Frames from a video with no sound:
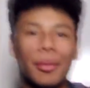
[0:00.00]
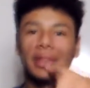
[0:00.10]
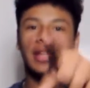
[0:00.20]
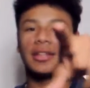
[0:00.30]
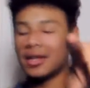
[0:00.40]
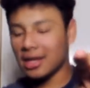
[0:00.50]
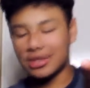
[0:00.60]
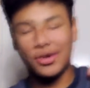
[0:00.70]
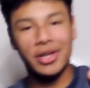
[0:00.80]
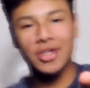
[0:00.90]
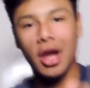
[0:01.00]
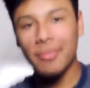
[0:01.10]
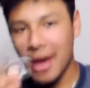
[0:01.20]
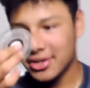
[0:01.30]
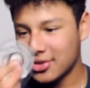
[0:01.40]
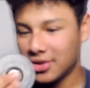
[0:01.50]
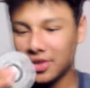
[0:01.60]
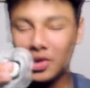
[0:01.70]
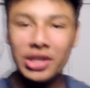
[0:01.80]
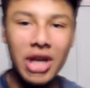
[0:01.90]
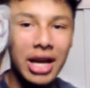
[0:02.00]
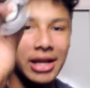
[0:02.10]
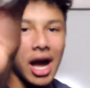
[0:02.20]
call me the trick shot master, the trick shot